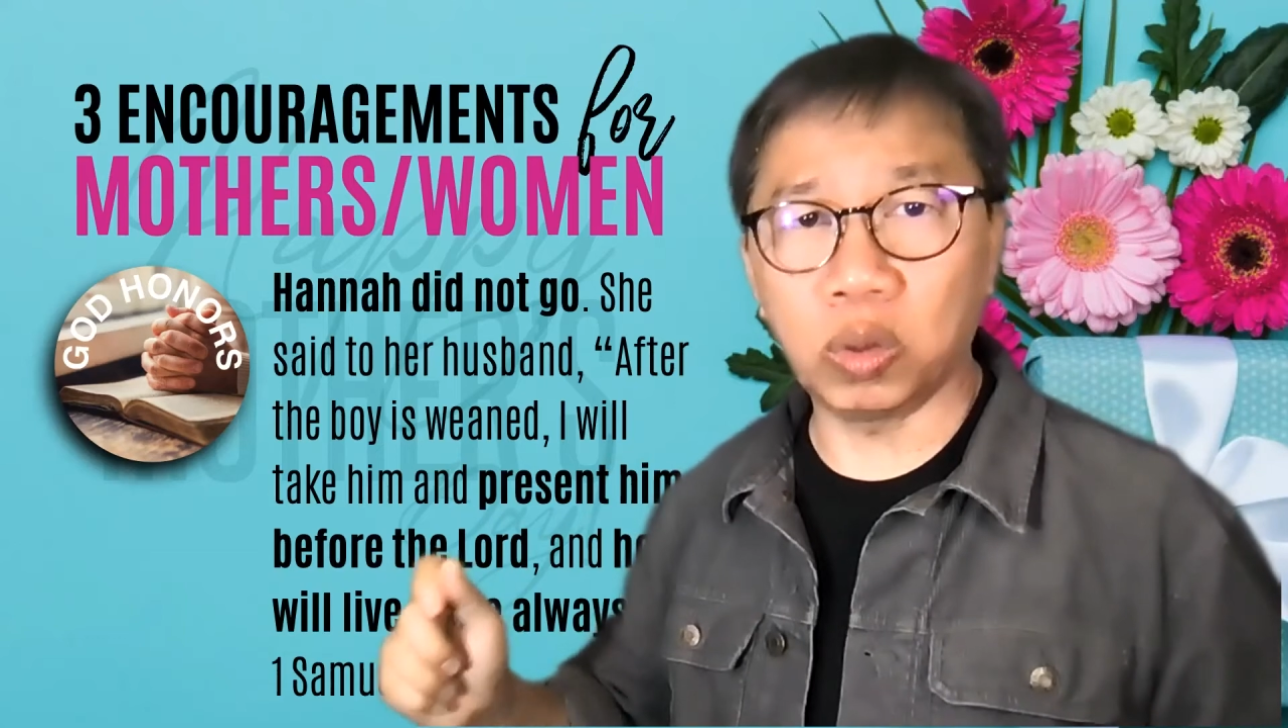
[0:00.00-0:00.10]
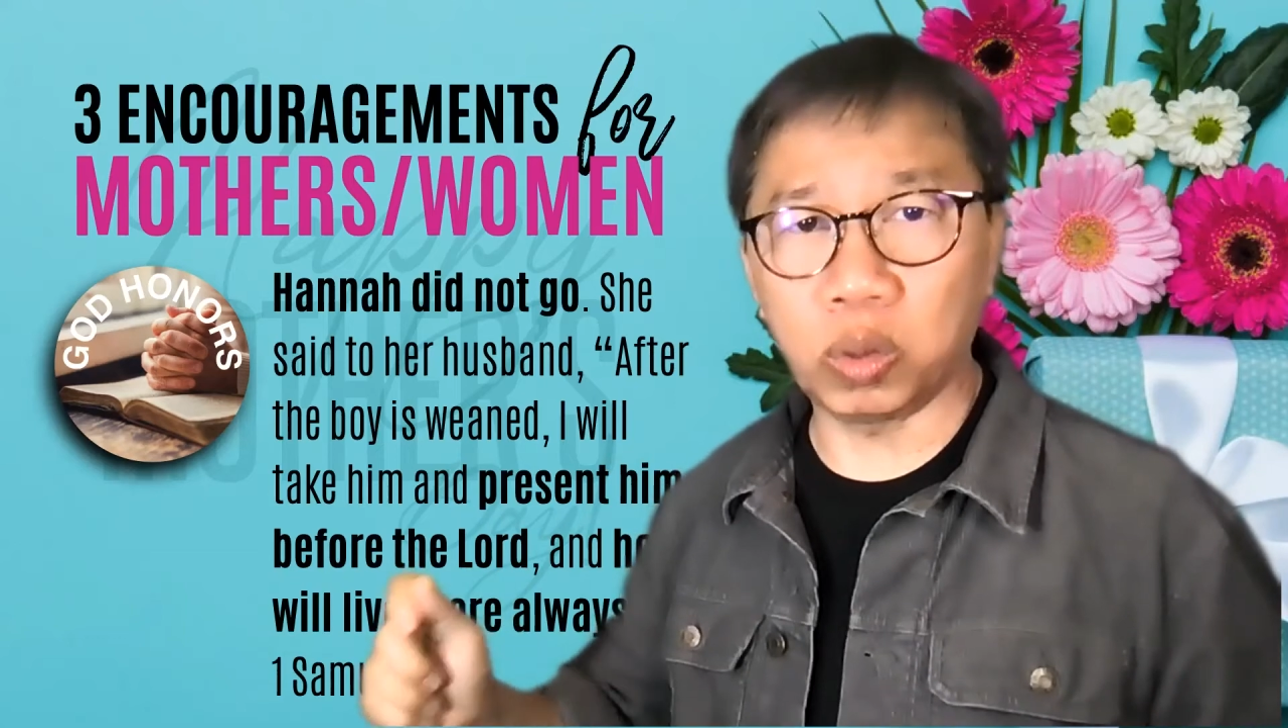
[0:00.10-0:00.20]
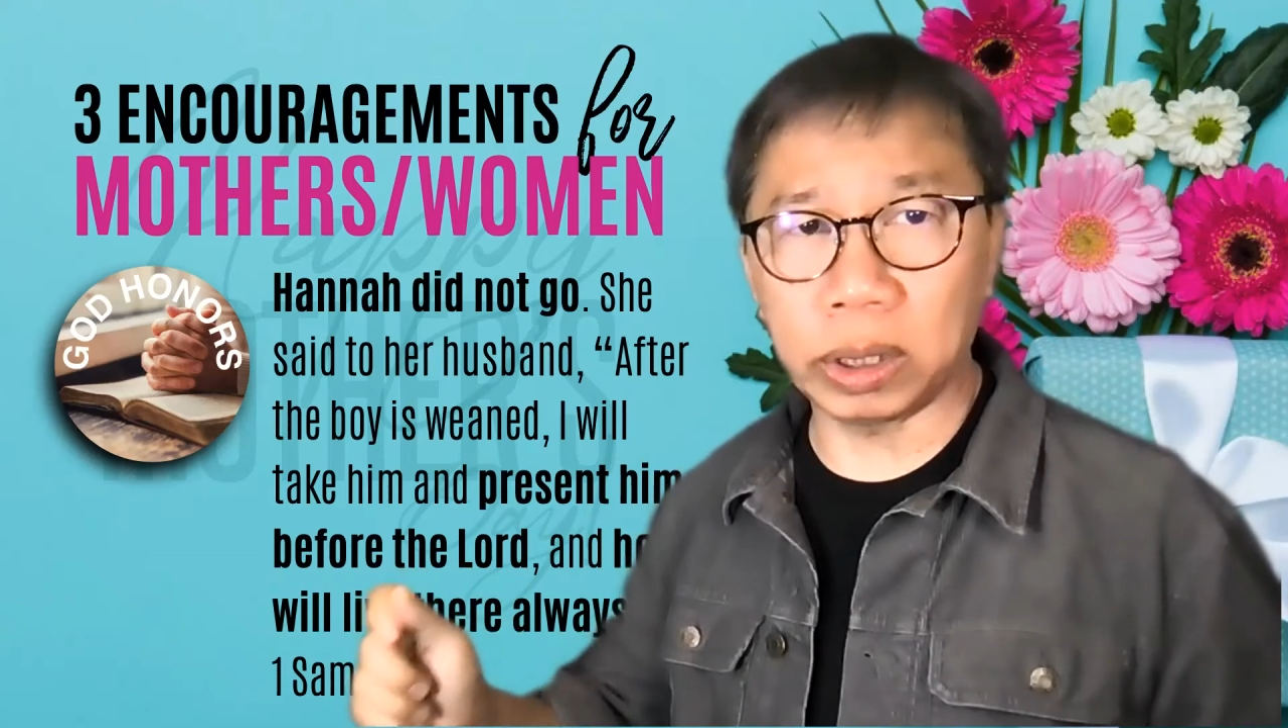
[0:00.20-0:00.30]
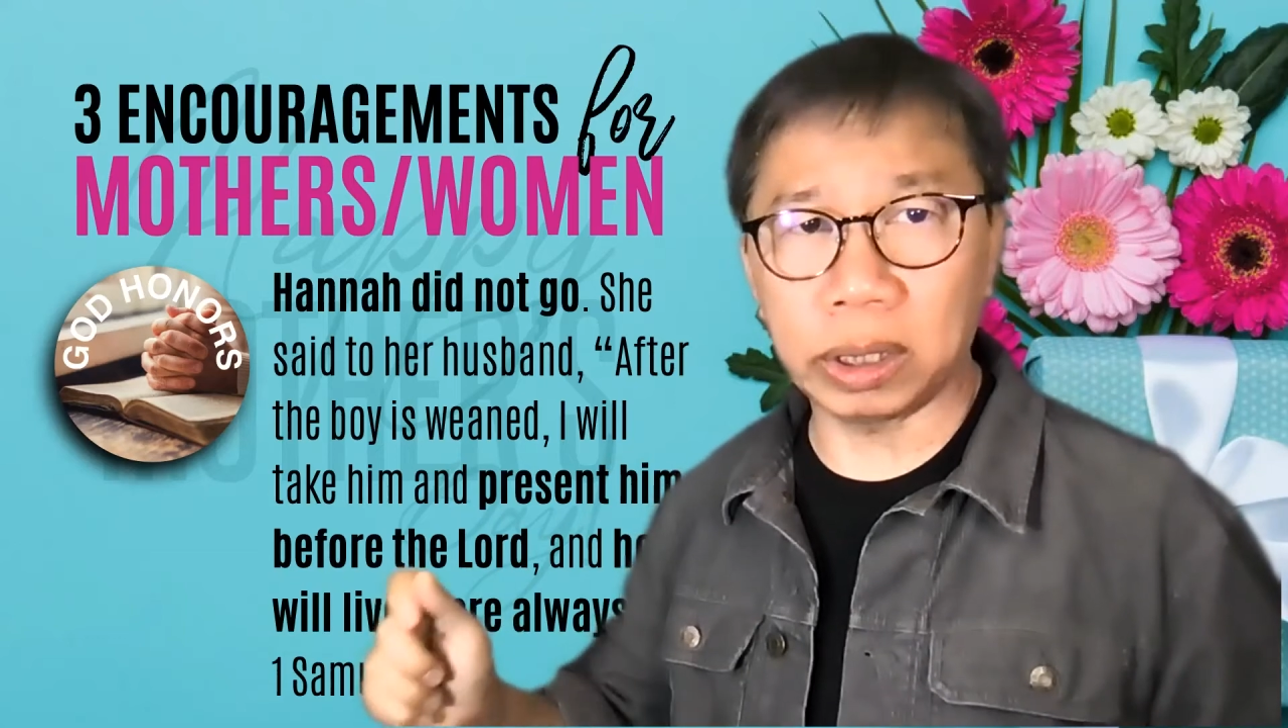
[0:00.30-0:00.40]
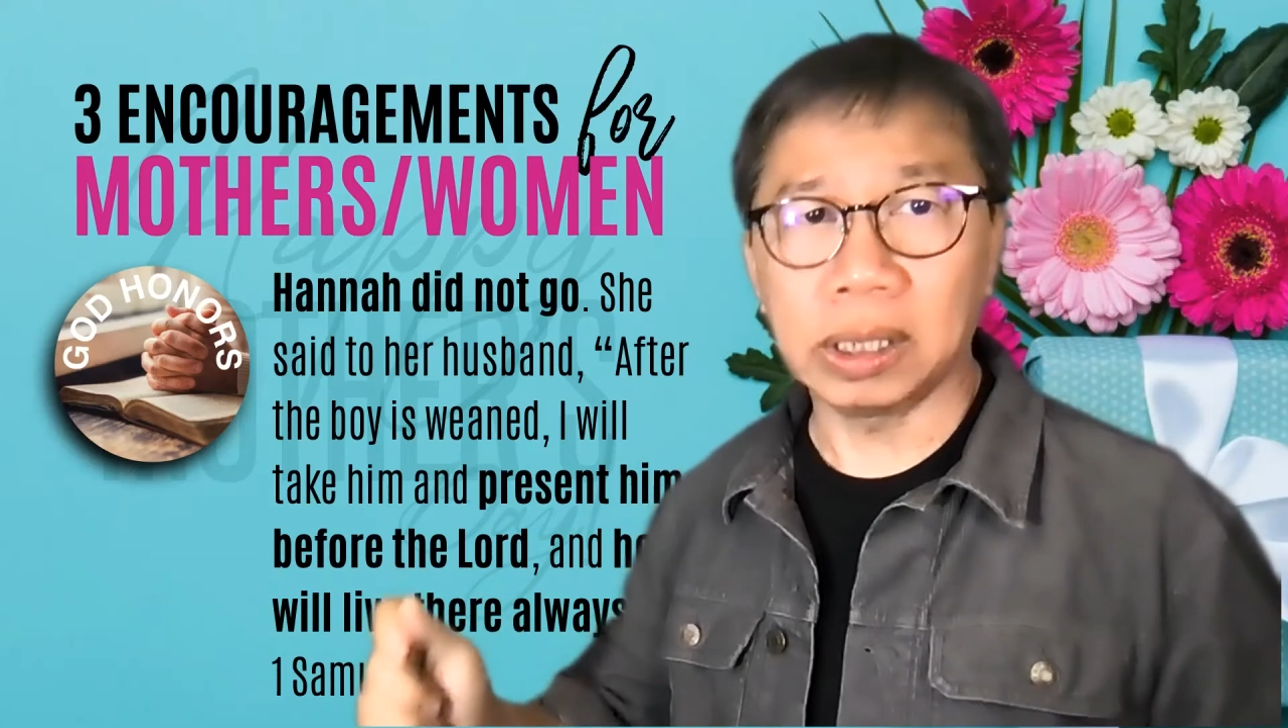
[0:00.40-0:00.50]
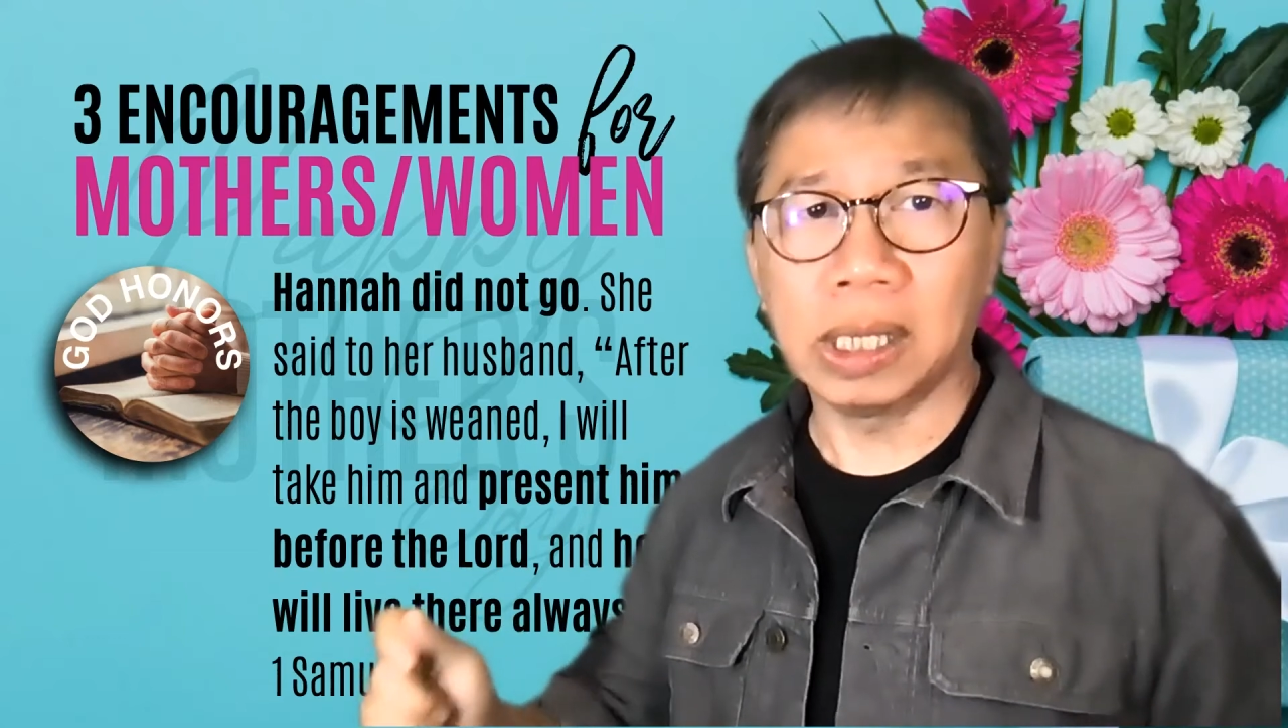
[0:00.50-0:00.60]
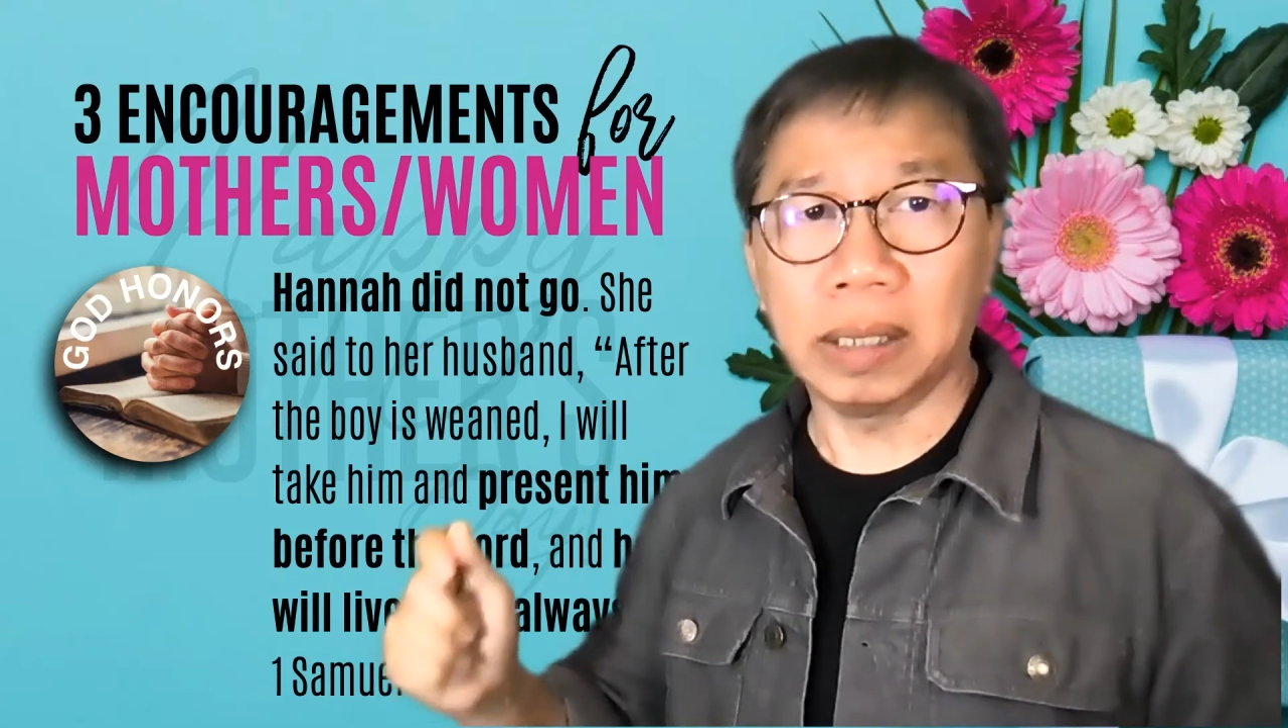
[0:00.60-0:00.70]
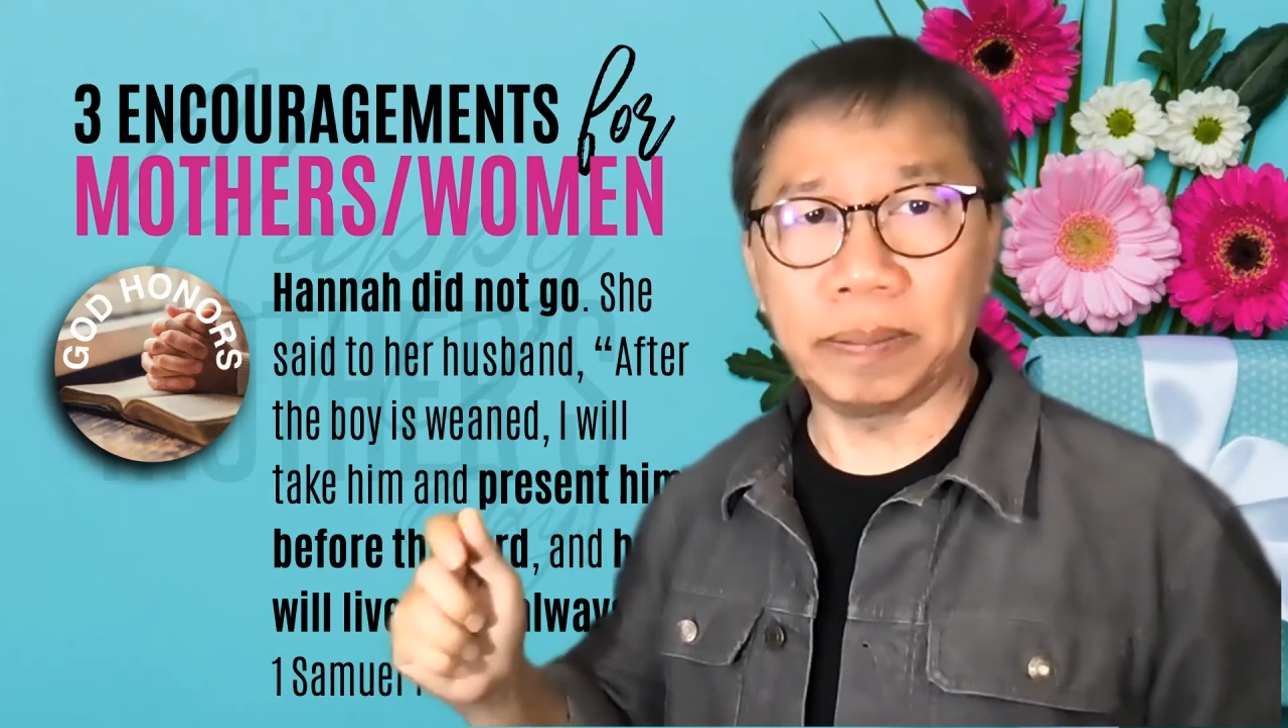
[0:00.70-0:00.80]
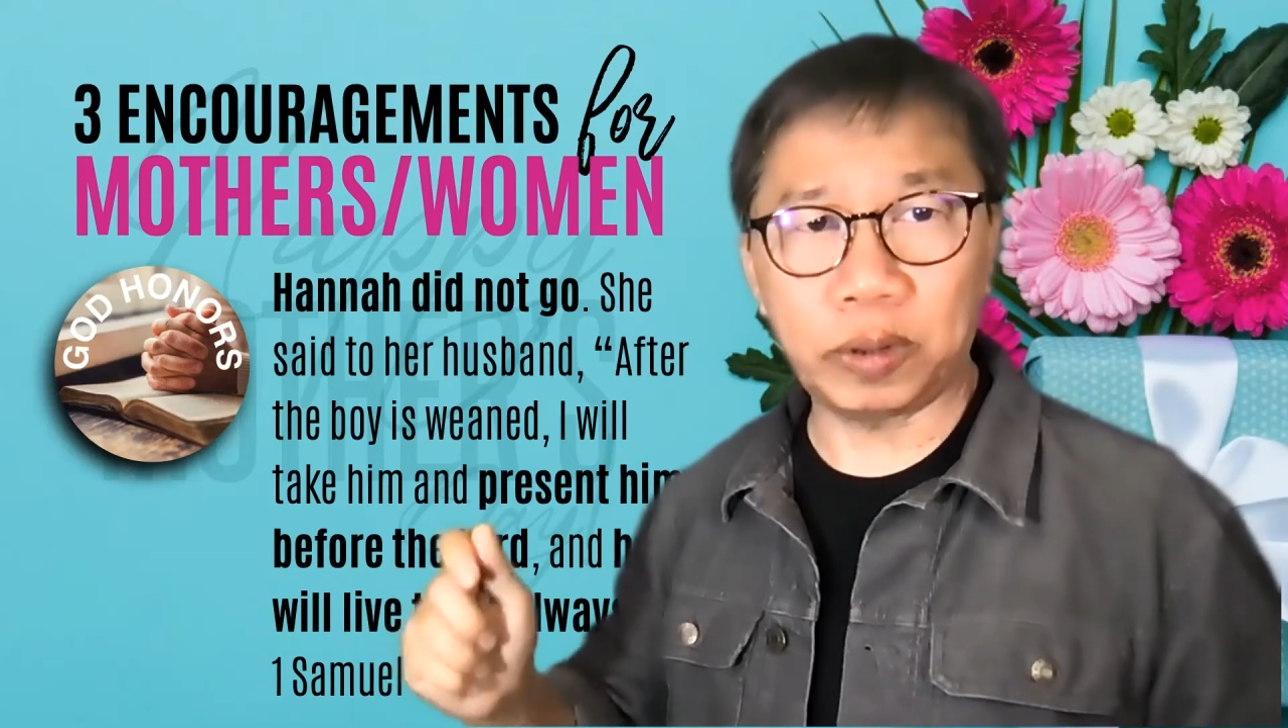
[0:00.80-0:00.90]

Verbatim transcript: her word,